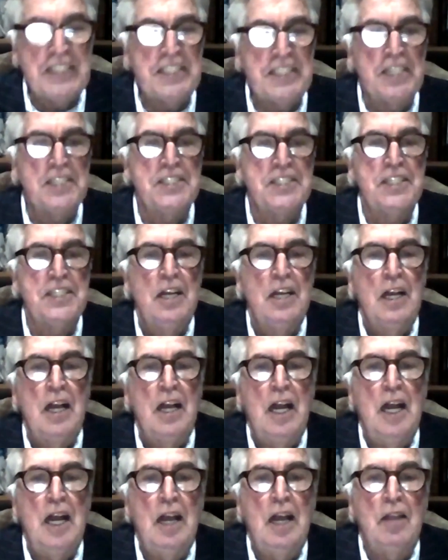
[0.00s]
One of the other
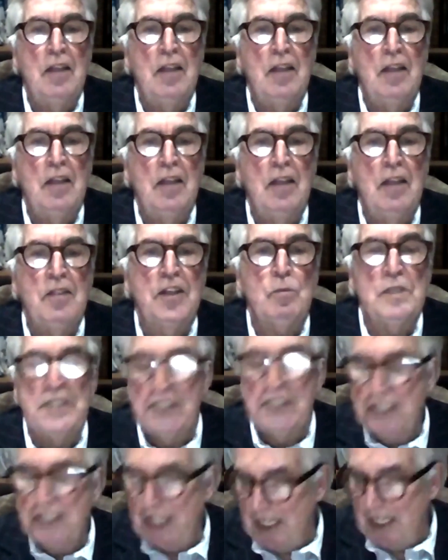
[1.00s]
vessels
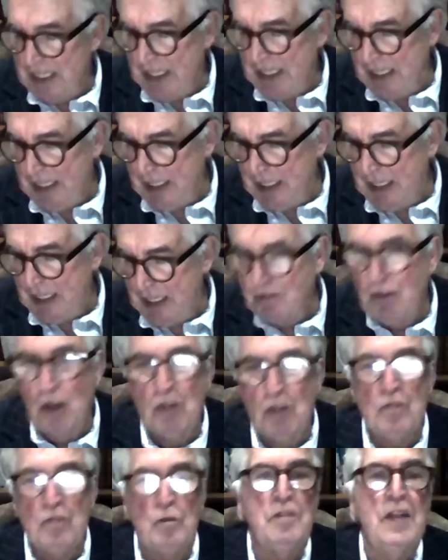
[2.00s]
that it was
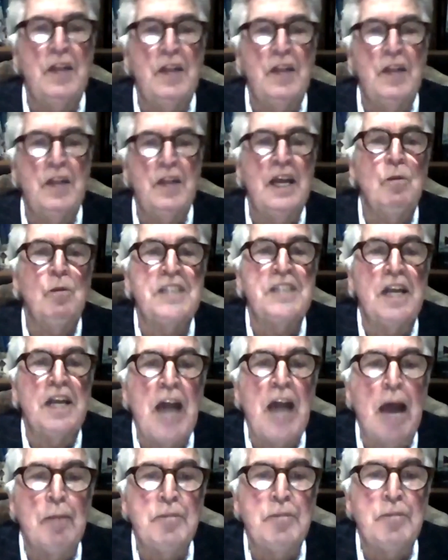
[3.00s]
involved with
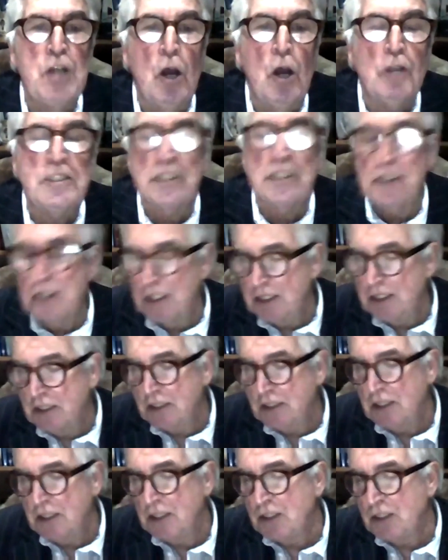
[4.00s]
there was an armed
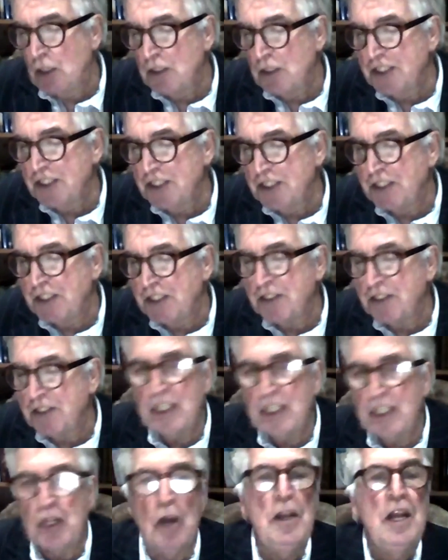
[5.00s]
yacht that
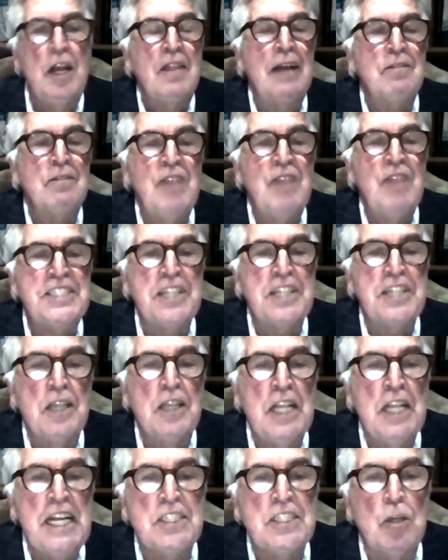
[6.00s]
also took on.
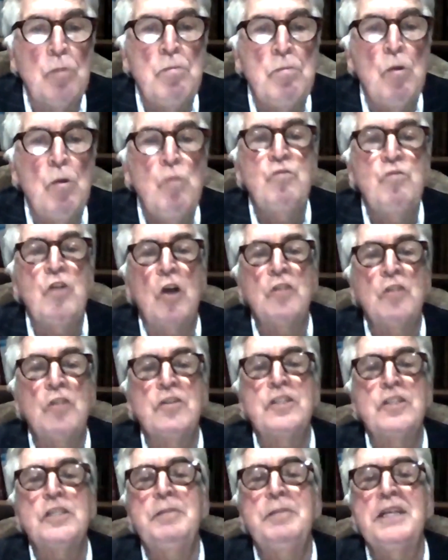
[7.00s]
That vessel
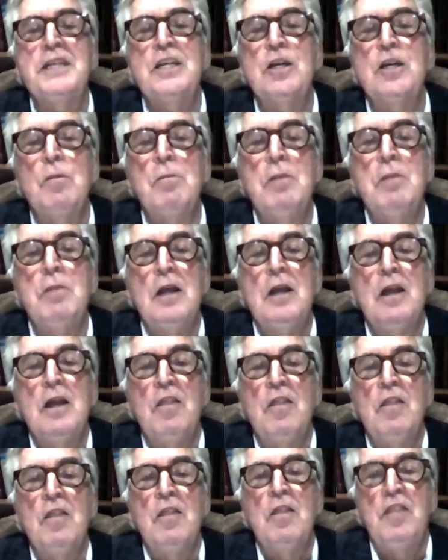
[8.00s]
later moved on to
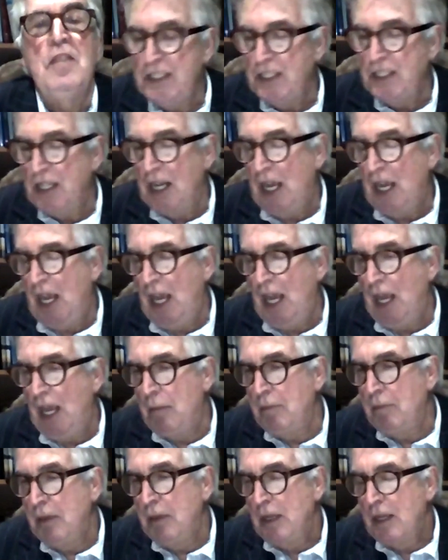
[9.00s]
become
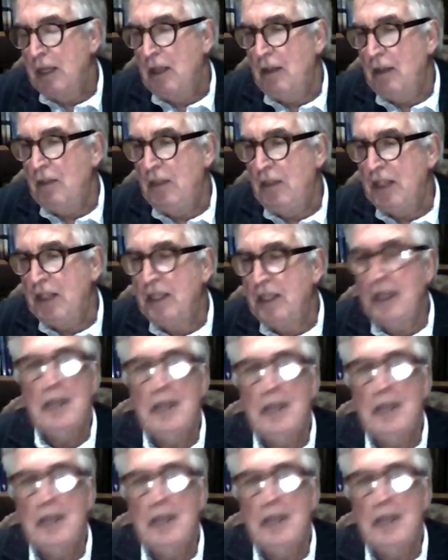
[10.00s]
become